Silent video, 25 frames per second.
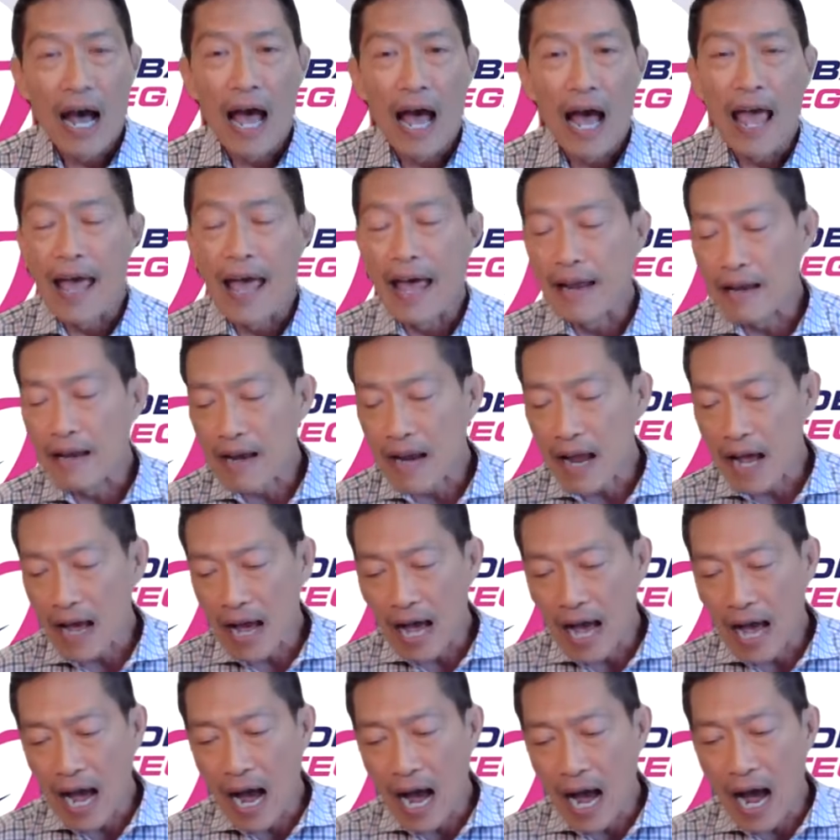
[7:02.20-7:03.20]
And
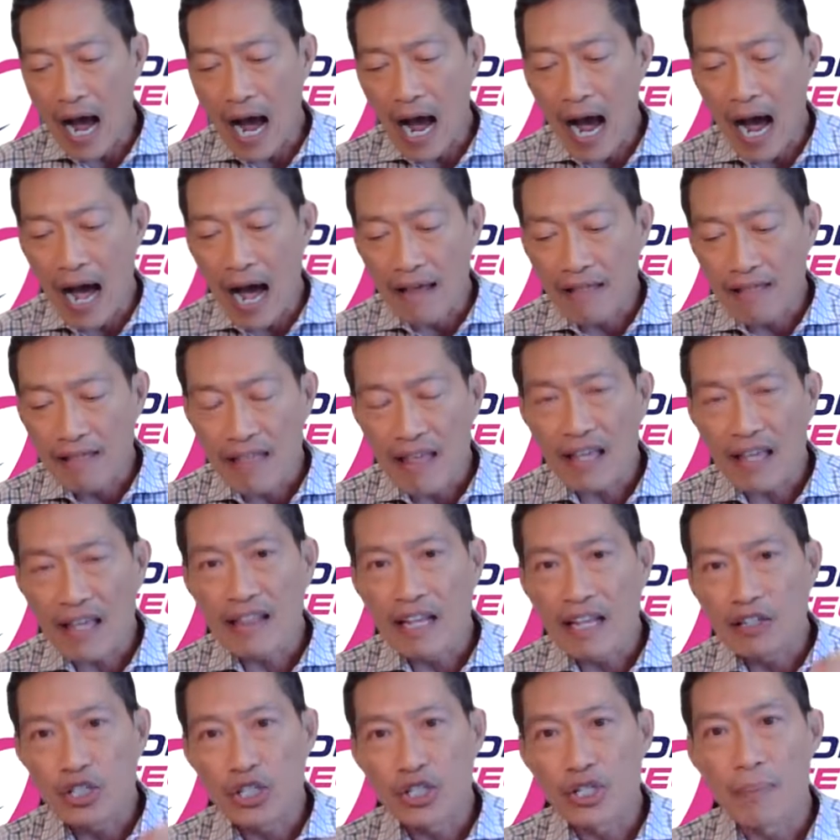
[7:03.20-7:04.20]
I
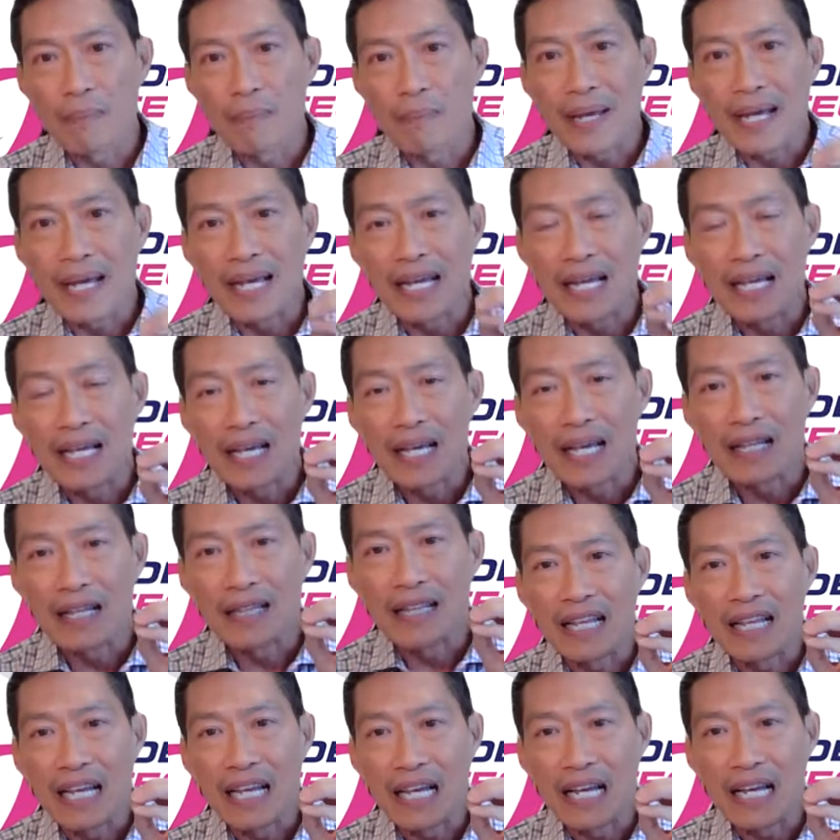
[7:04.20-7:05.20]
think there should be
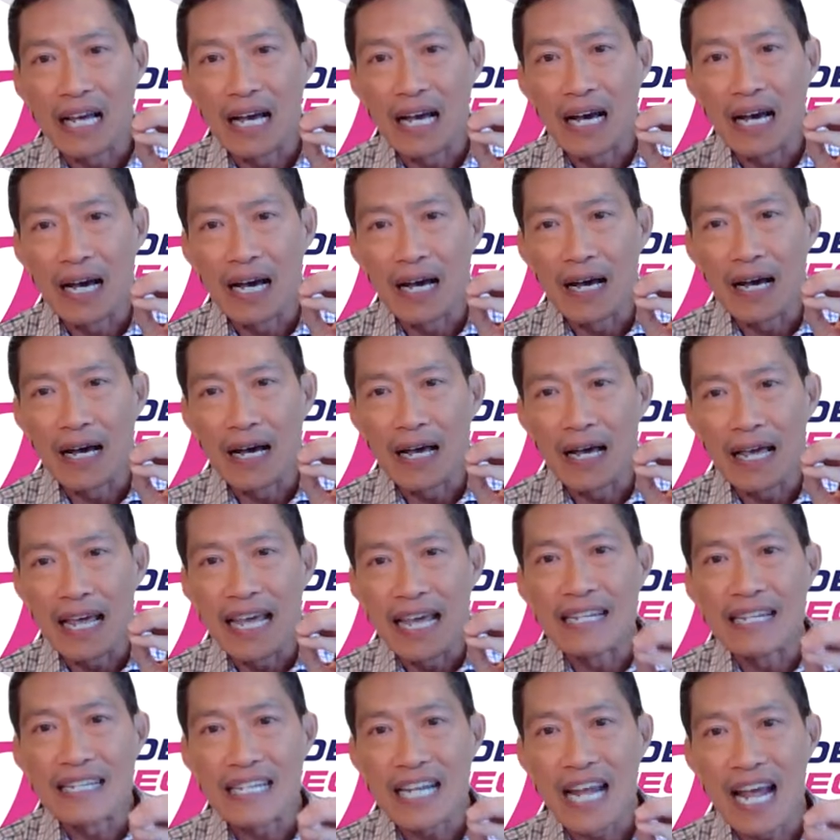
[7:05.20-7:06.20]
the
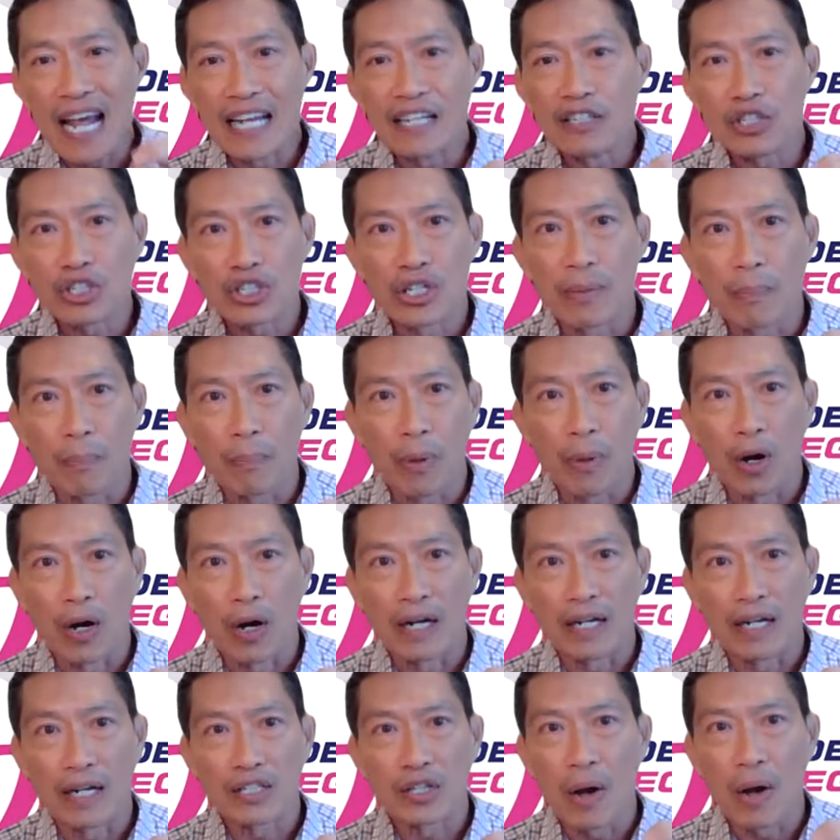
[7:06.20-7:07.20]
intention part.